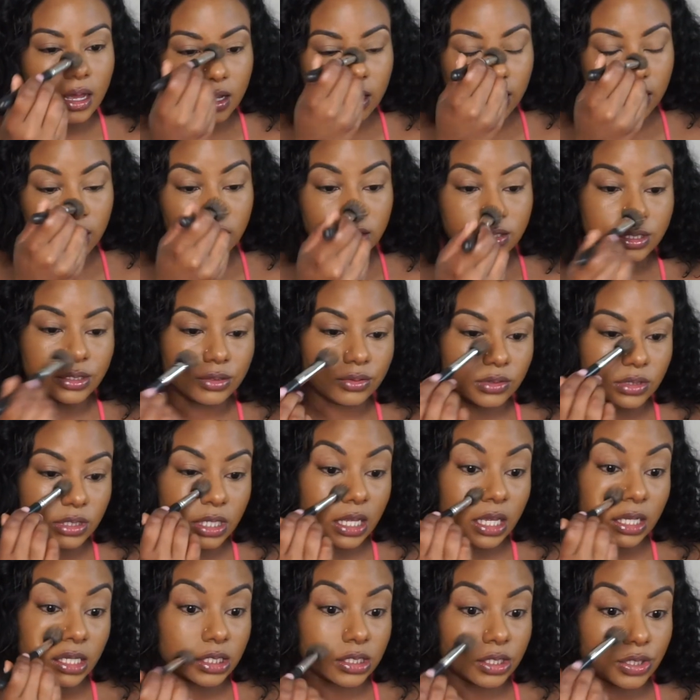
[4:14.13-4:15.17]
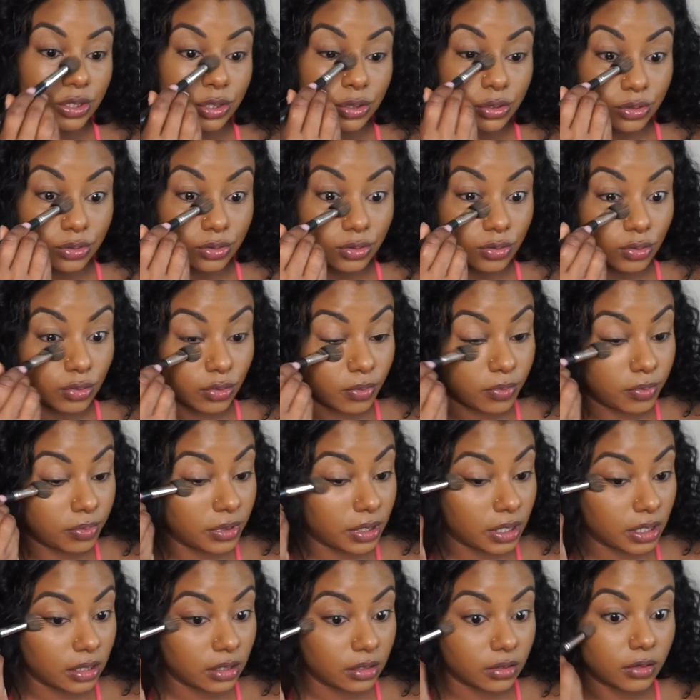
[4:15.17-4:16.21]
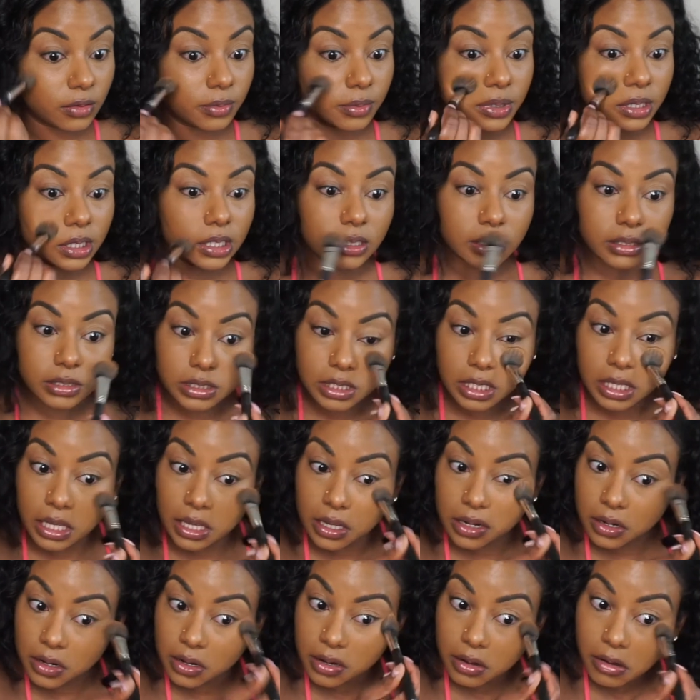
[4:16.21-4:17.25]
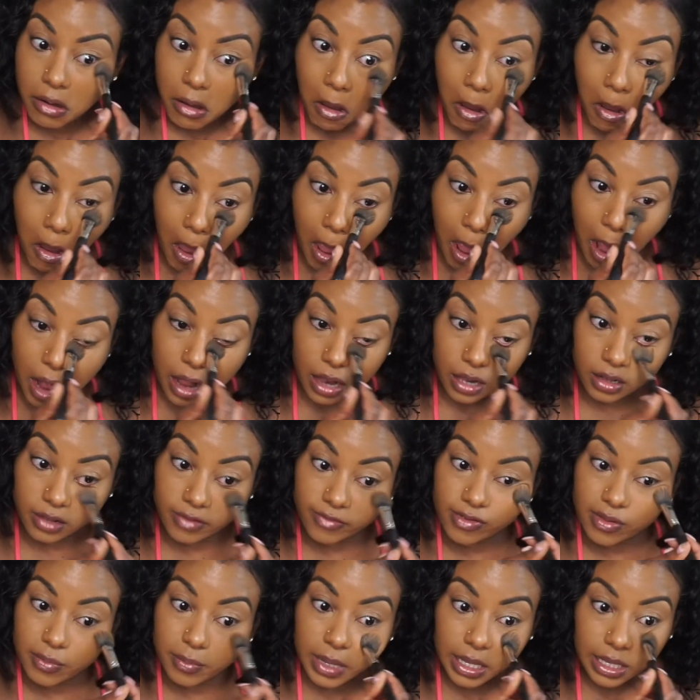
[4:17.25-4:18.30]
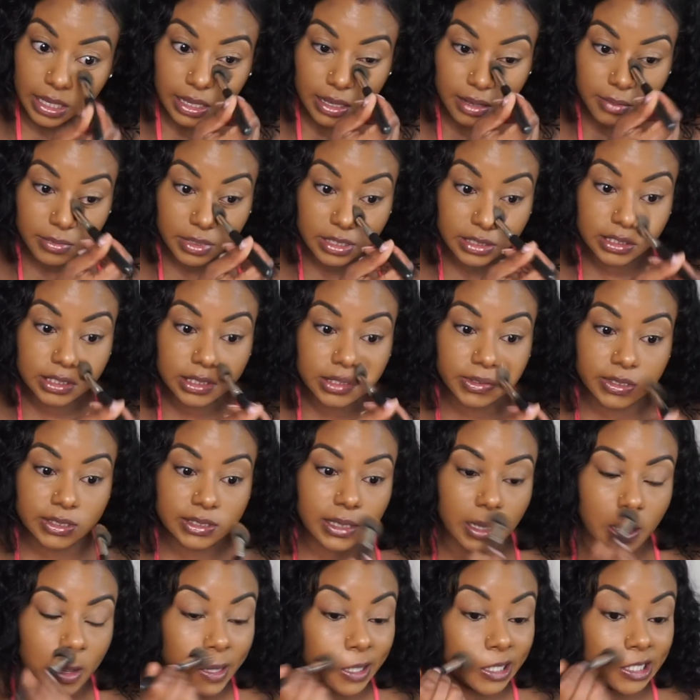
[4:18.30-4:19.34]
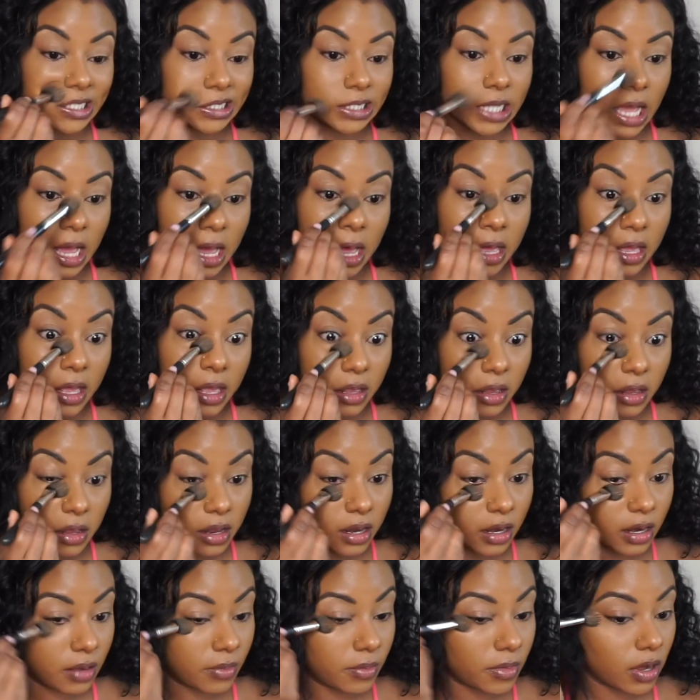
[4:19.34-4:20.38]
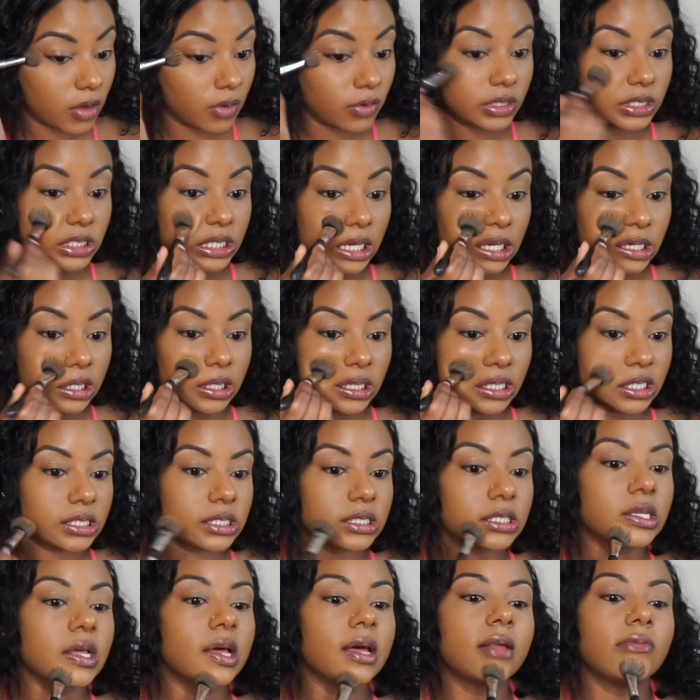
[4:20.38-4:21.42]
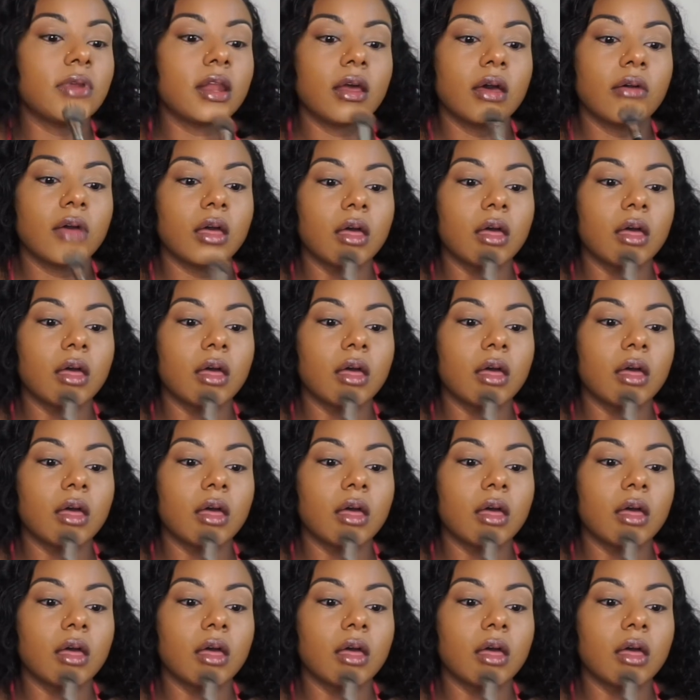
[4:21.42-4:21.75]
I do tend to be a little bit tanner. I live in Miami, so it's always hot, and I'm always out in the sun.